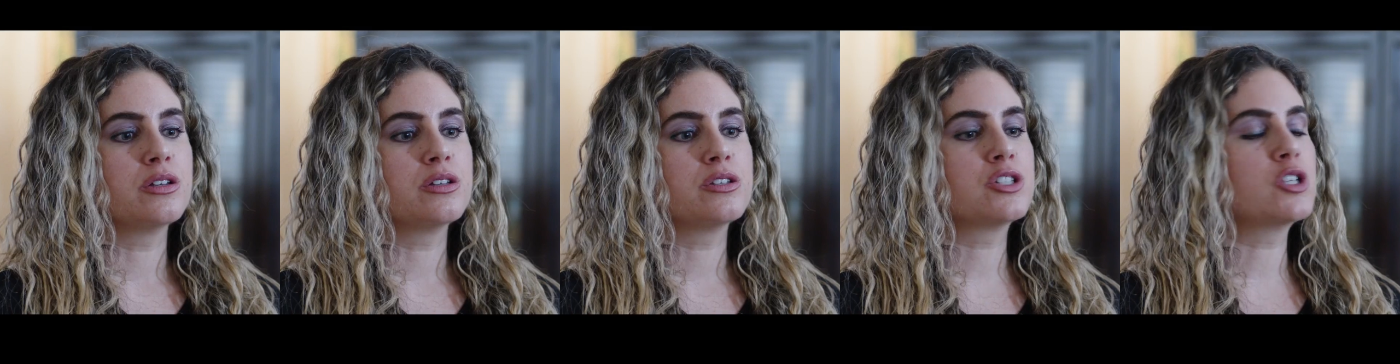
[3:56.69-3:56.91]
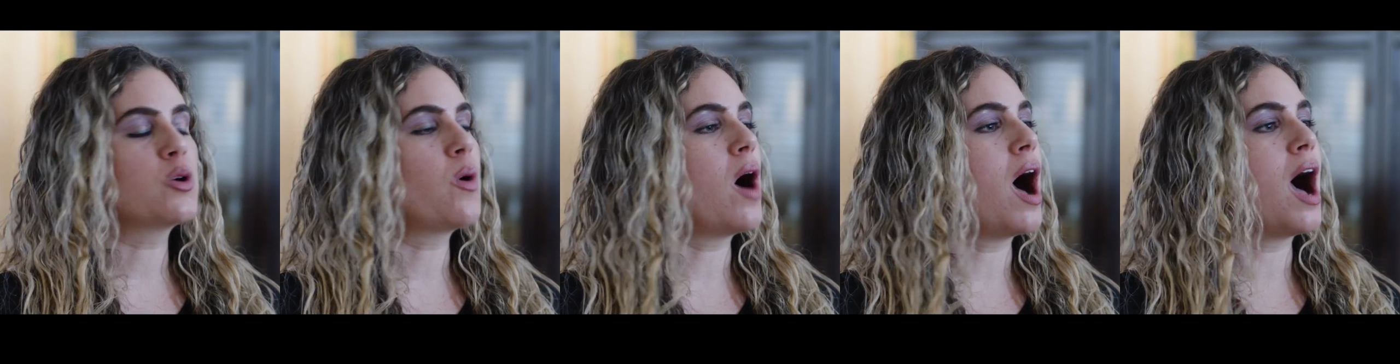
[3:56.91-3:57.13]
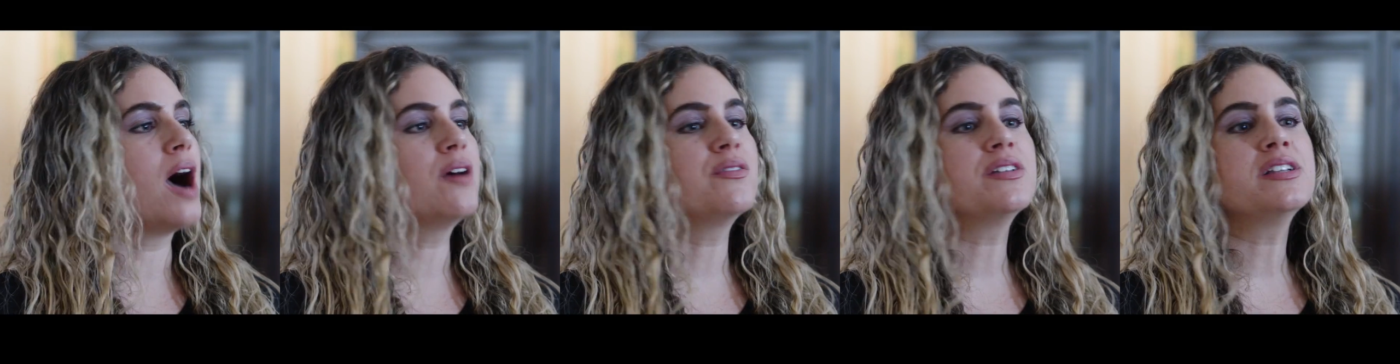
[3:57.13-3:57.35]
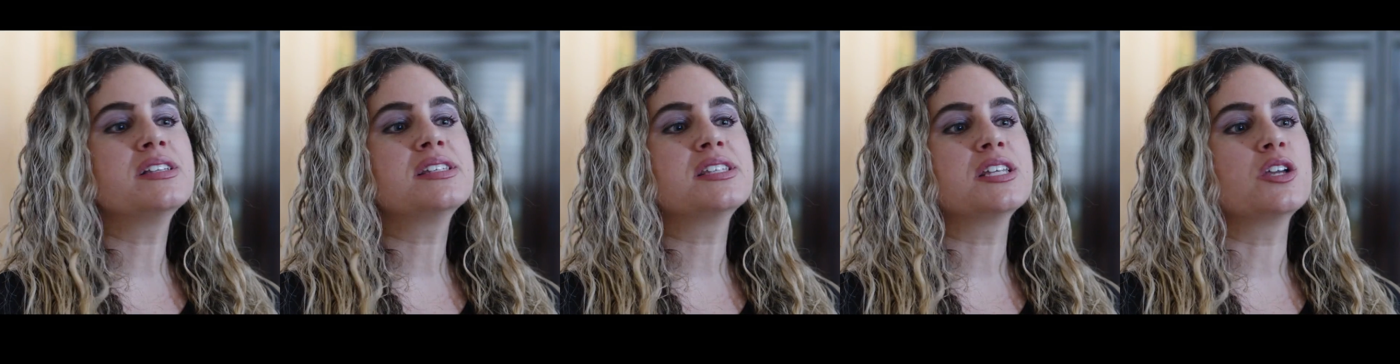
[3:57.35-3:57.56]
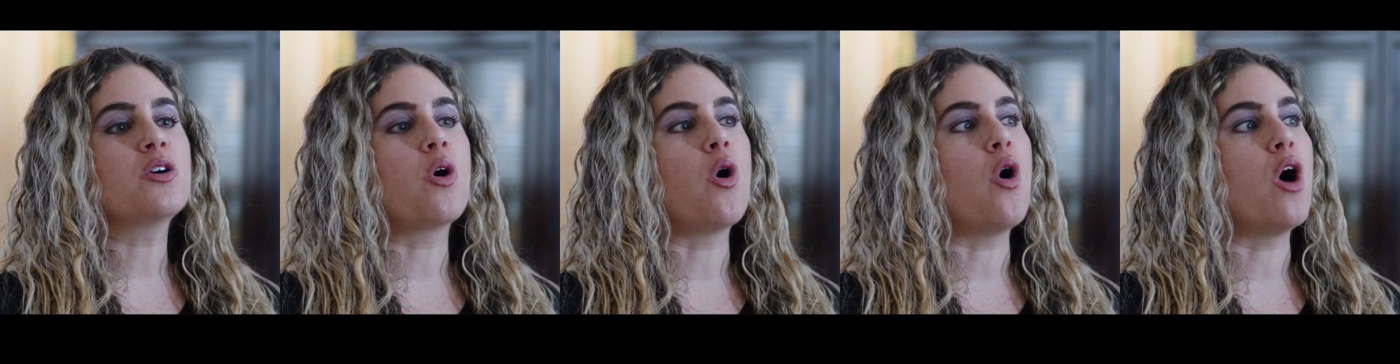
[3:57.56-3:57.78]
So
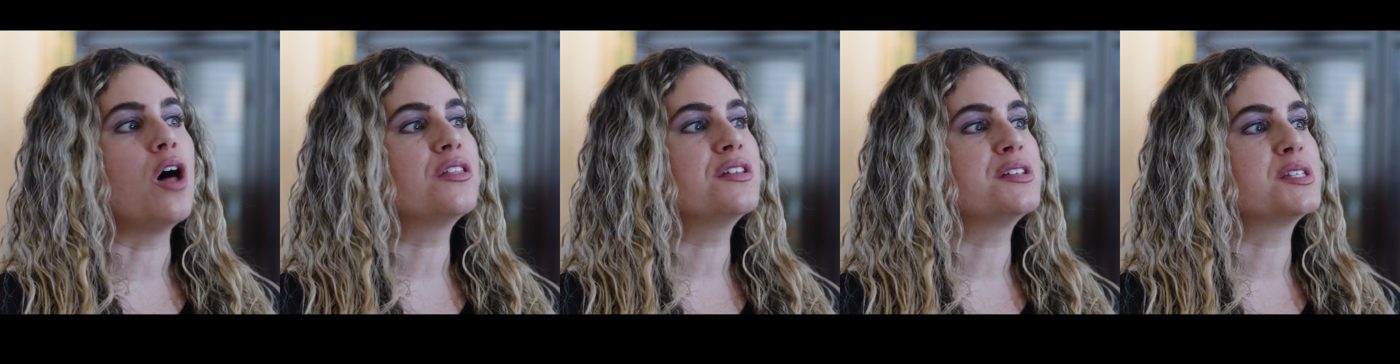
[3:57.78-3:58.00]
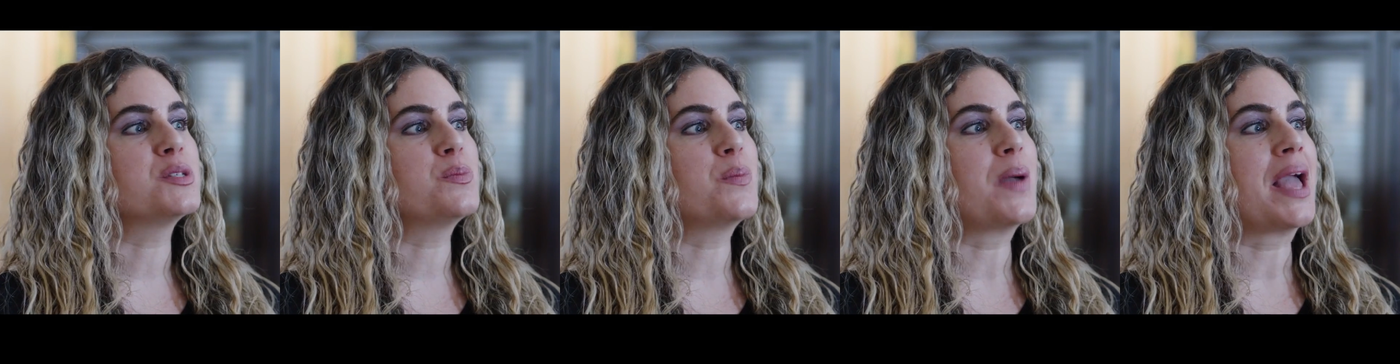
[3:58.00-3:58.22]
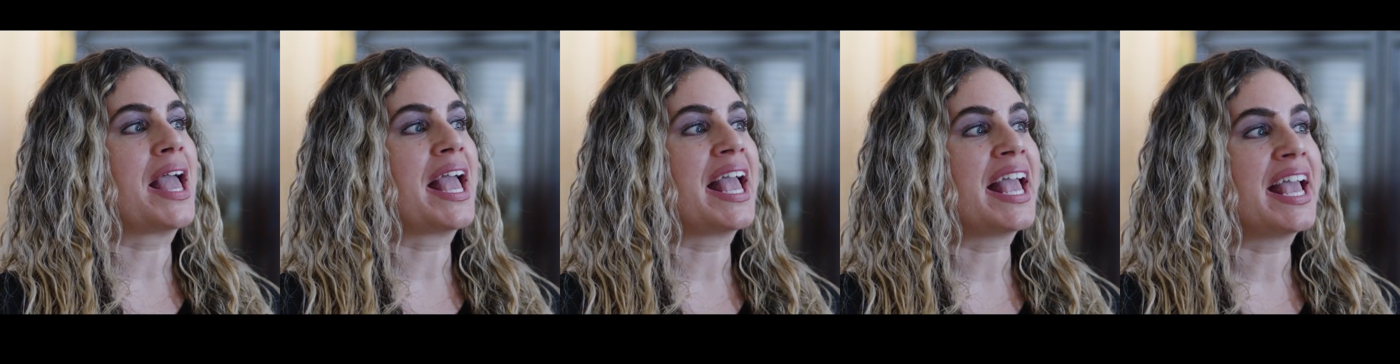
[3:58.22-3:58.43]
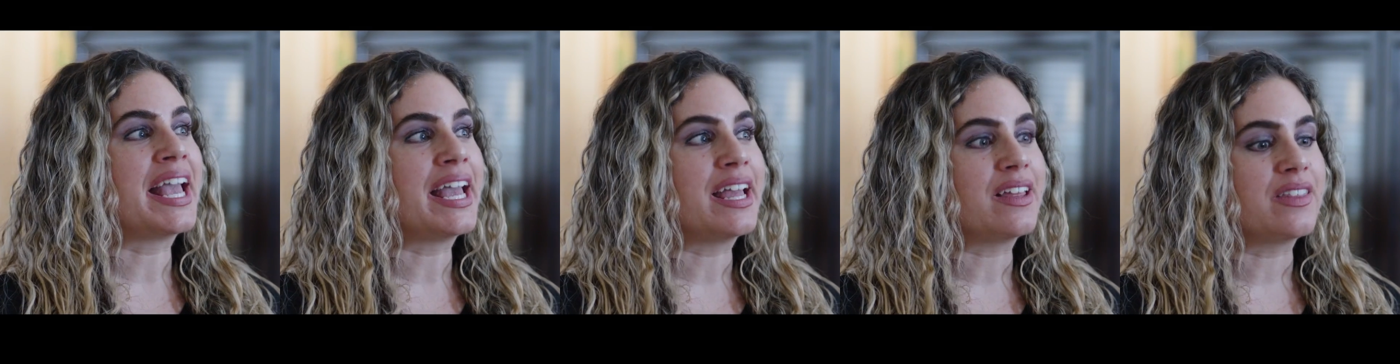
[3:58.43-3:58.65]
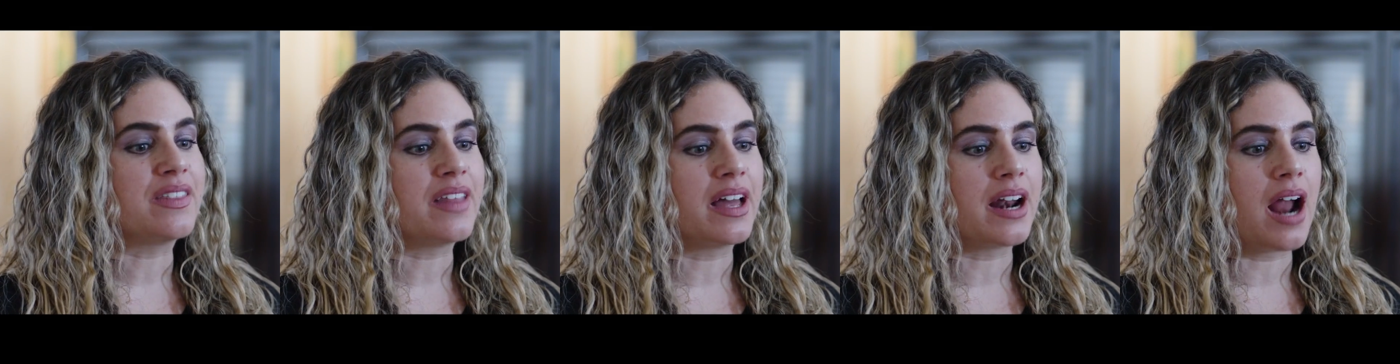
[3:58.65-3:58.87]
obviously all this
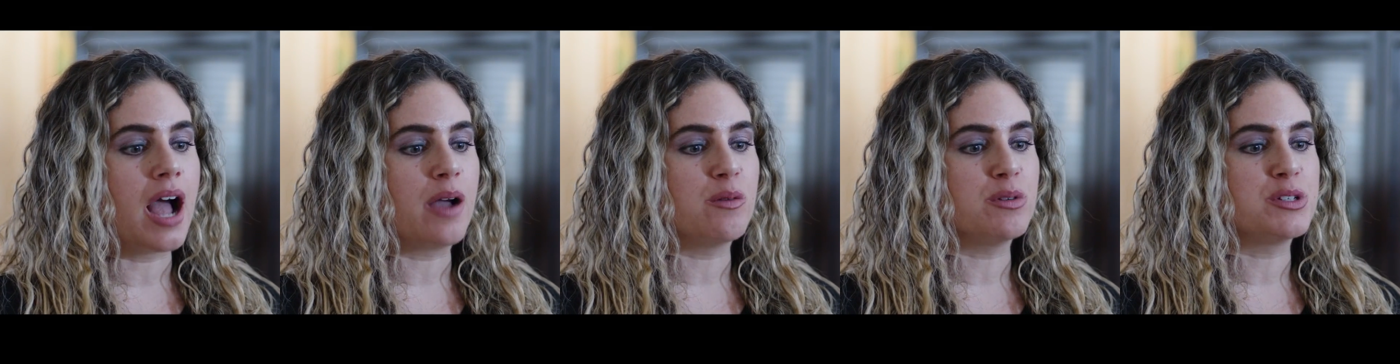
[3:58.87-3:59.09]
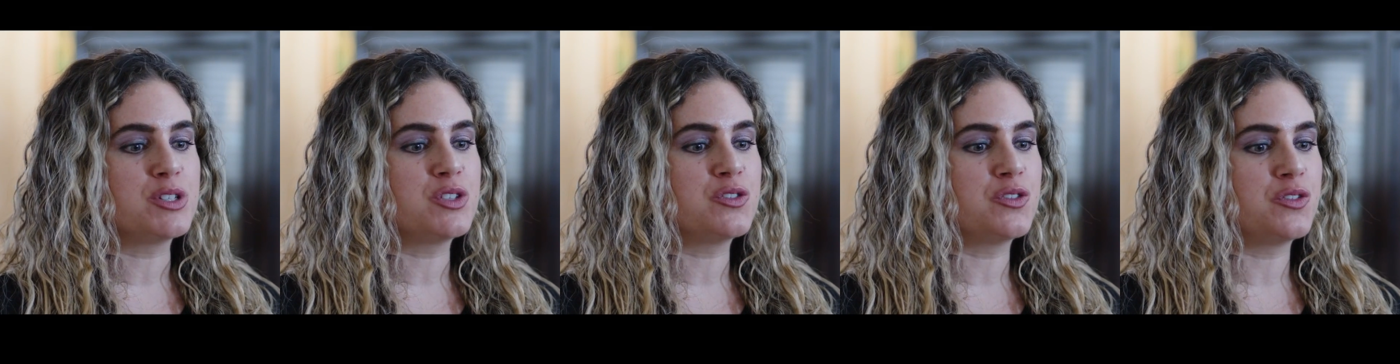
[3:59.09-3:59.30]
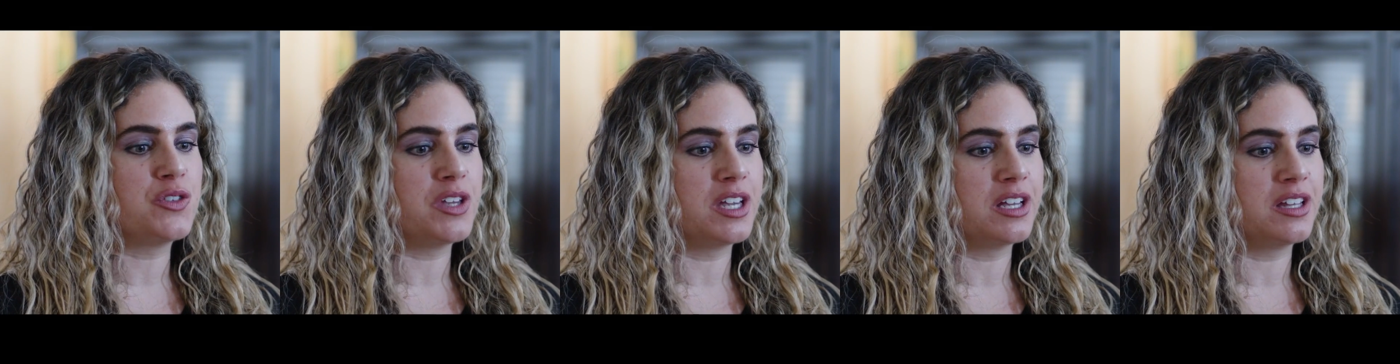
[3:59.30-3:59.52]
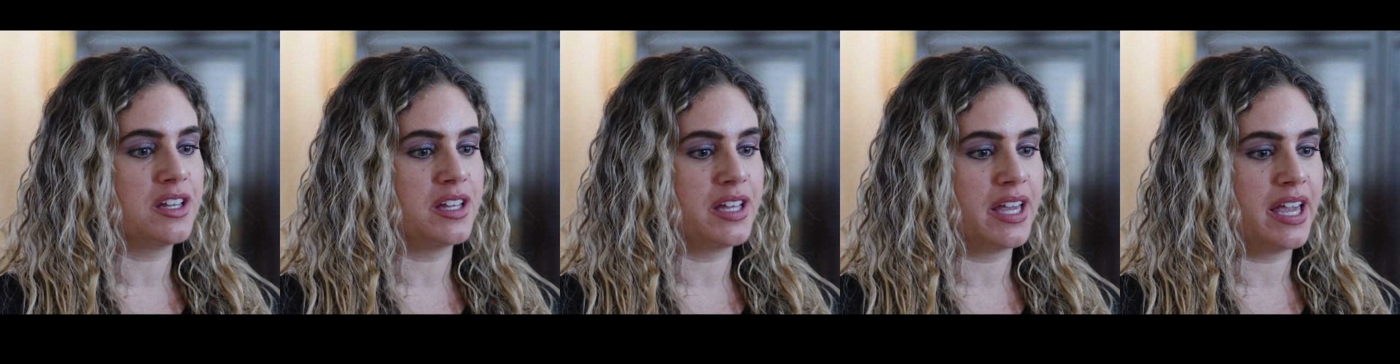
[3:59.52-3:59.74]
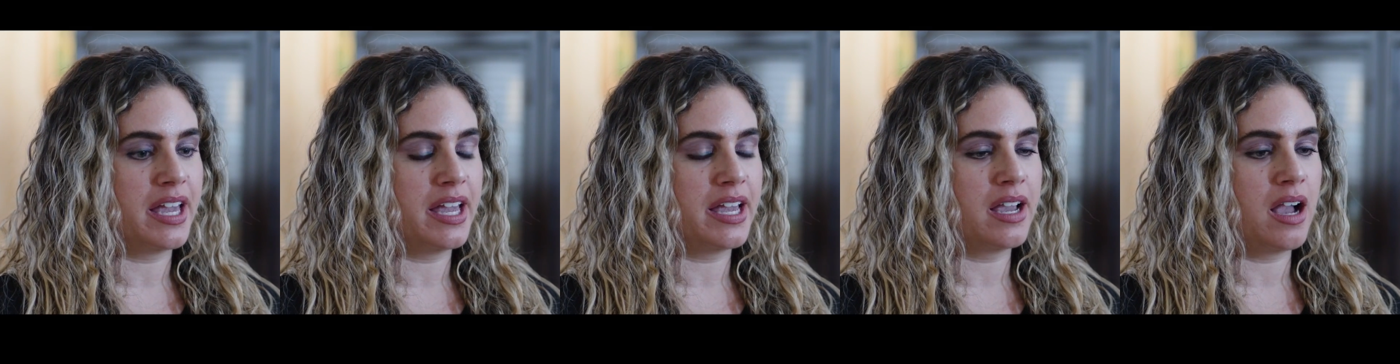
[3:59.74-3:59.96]
pain that I was
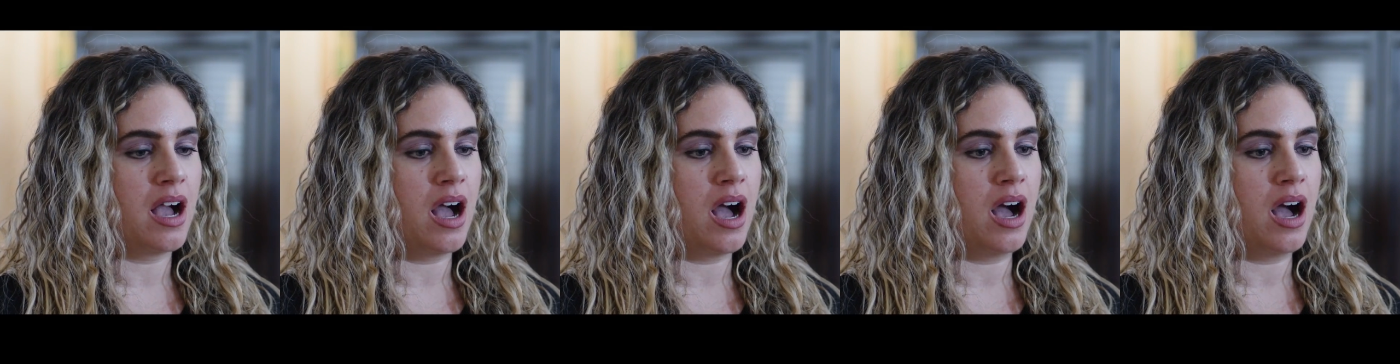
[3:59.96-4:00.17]
feeling